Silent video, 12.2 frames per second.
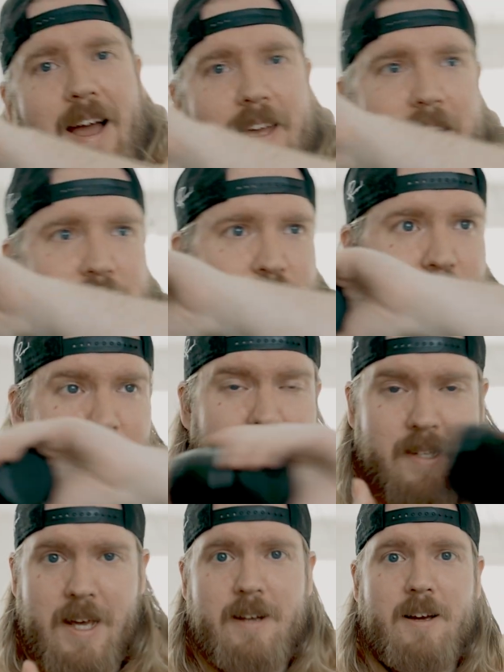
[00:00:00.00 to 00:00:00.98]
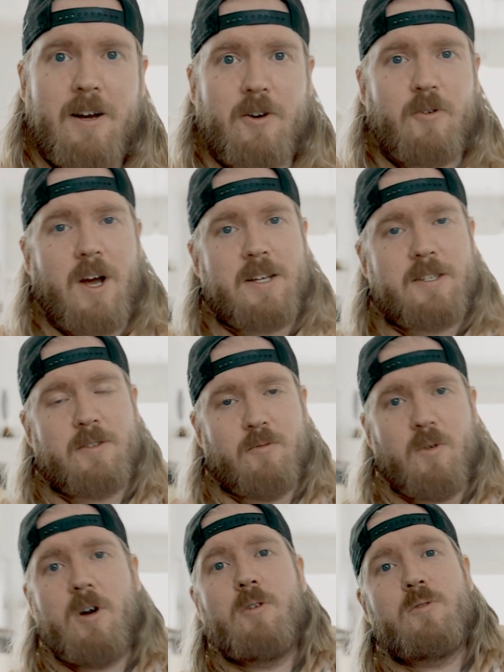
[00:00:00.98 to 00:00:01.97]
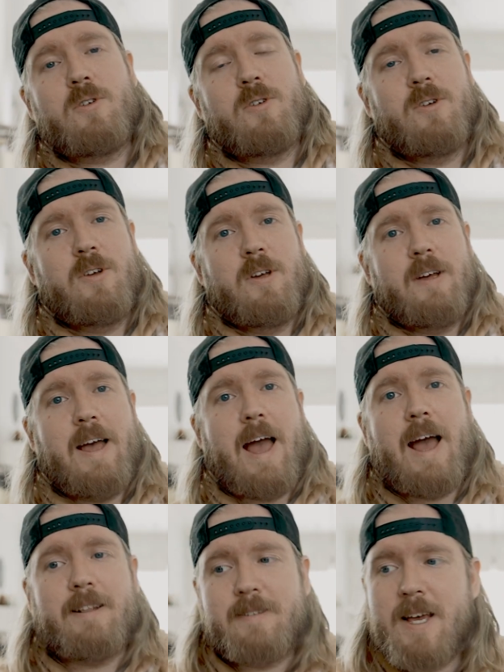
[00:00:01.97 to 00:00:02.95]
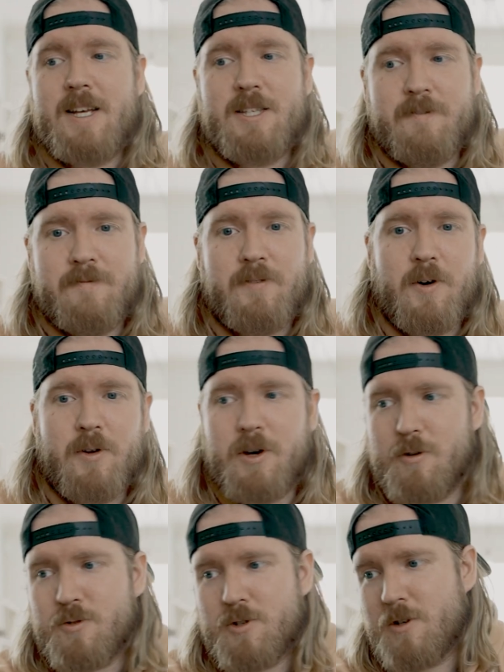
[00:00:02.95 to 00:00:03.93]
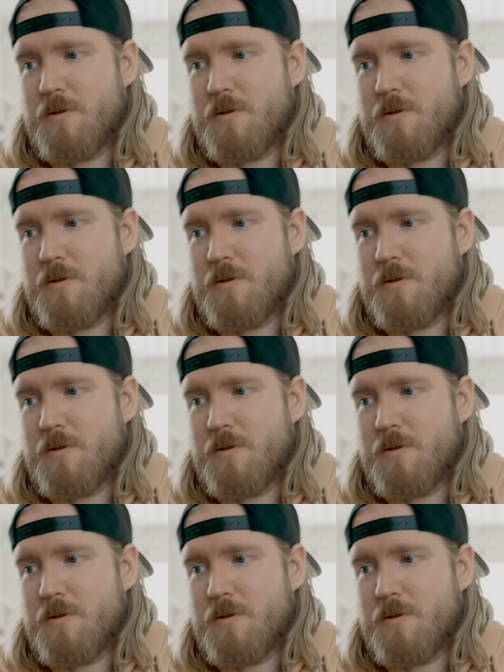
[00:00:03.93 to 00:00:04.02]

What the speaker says: can just sit across the road and take some photos